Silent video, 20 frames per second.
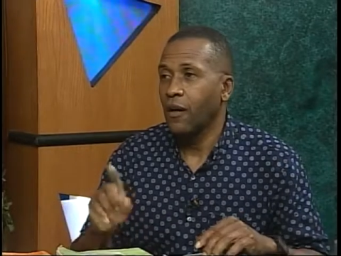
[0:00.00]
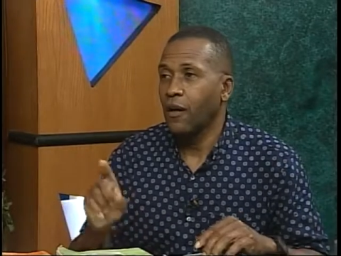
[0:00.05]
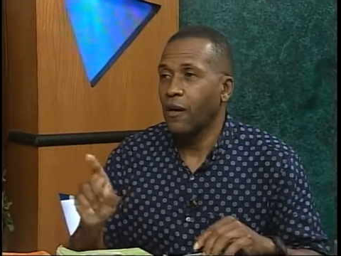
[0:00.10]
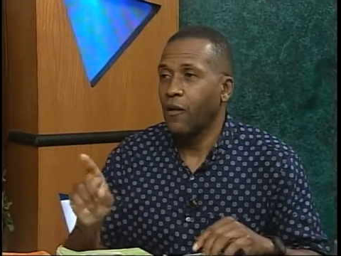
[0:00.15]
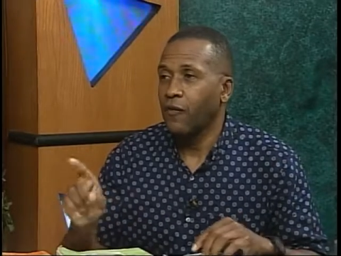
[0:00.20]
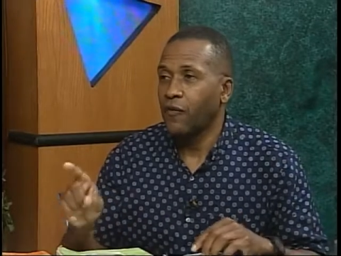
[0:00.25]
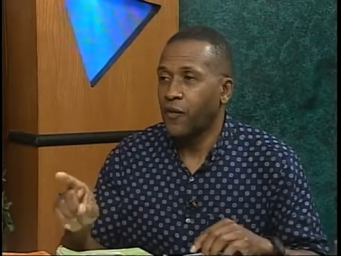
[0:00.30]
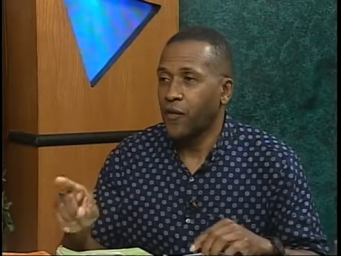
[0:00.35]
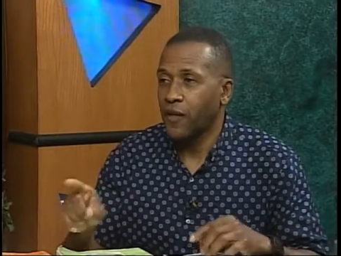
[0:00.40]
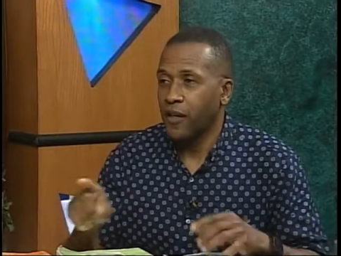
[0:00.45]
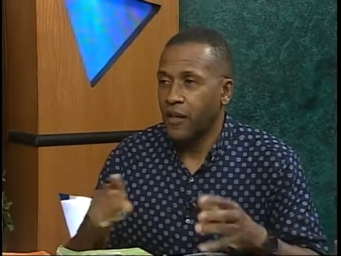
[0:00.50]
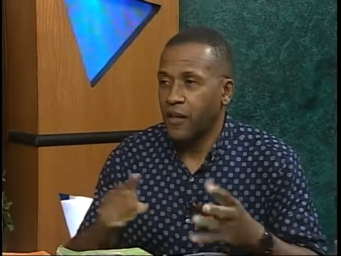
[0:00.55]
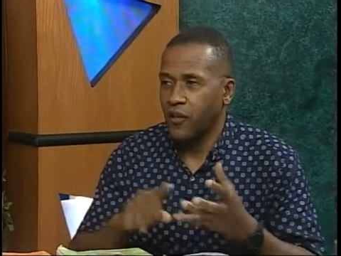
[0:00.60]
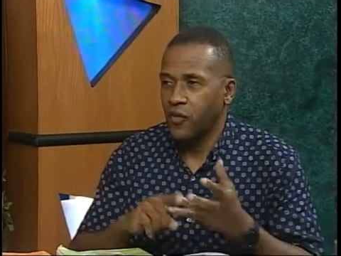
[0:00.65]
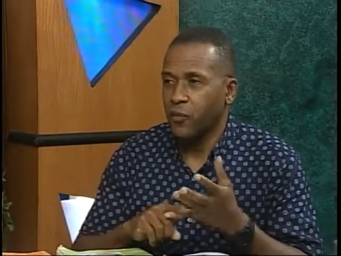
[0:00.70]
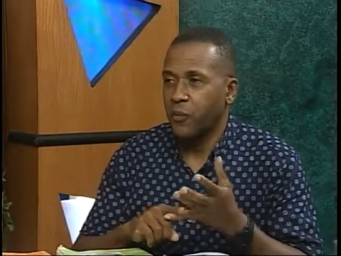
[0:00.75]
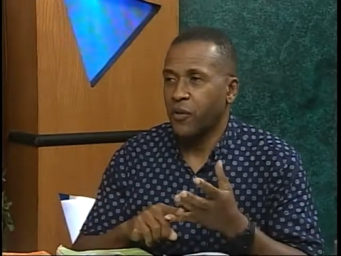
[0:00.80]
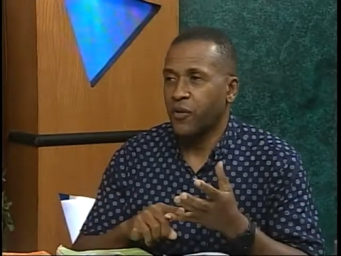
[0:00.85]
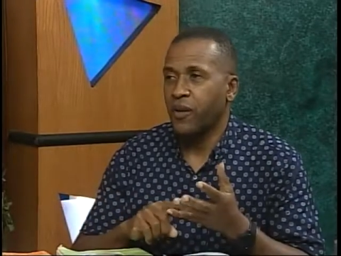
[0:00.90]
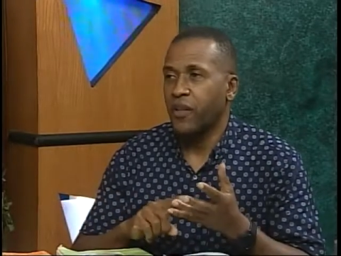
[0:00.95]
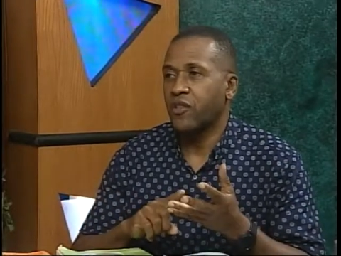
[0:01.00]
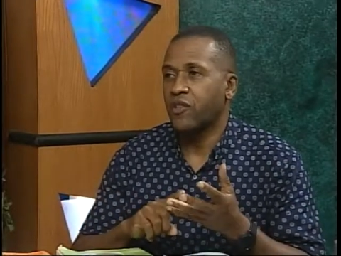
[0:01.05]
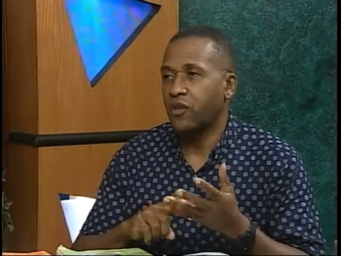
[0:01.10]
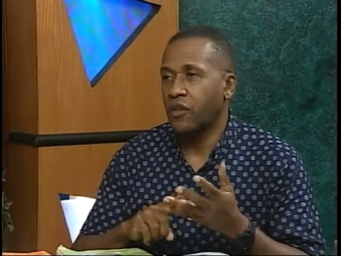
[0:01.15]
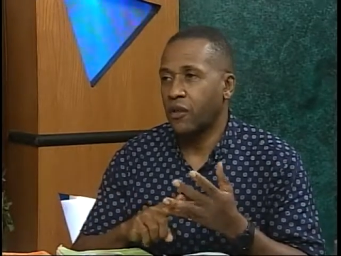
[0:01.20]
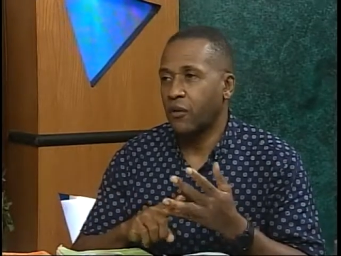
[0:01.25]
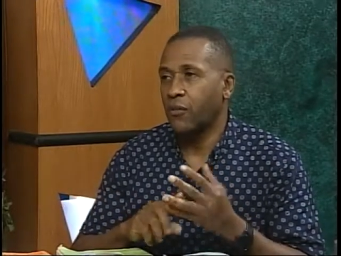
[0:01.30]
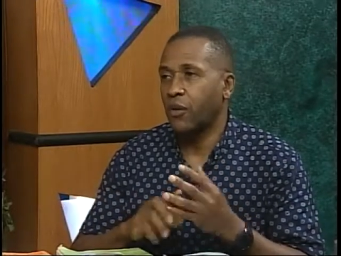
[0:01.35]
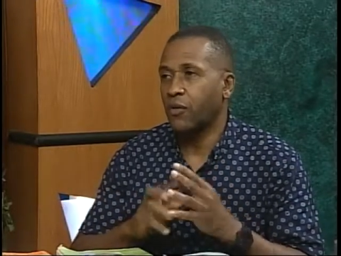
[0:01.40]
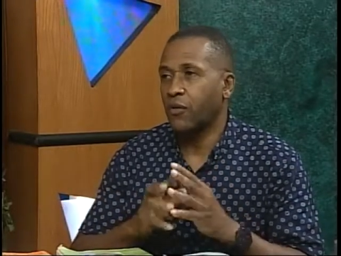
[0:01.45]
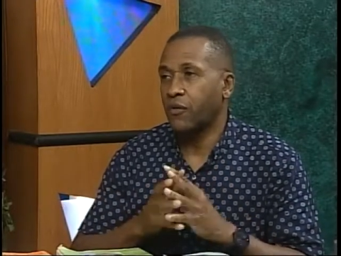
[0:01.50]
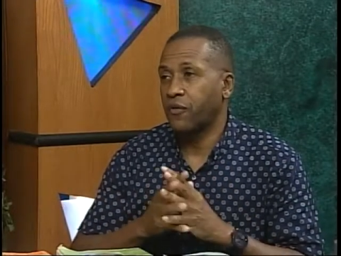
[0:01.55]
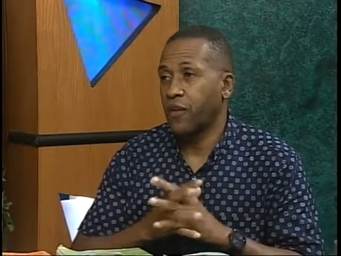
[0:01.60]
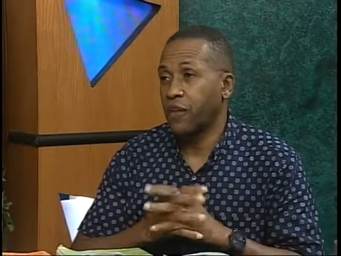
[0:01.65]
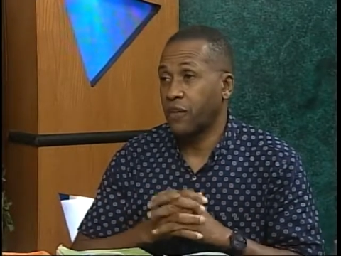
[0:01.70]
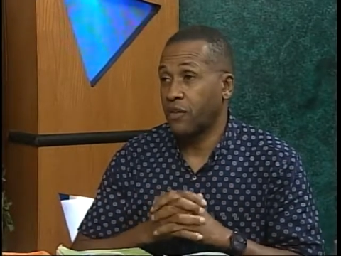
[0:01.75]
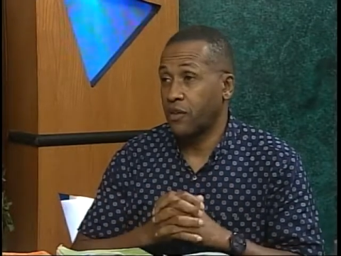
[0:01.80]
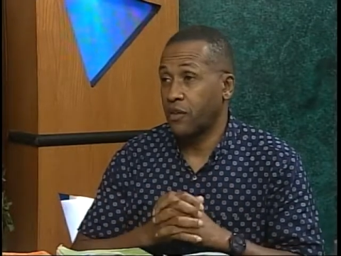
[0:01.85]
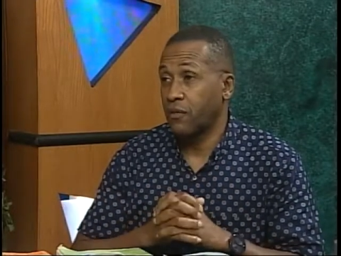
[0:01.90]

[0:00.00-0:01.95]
for the inspiration and motivation.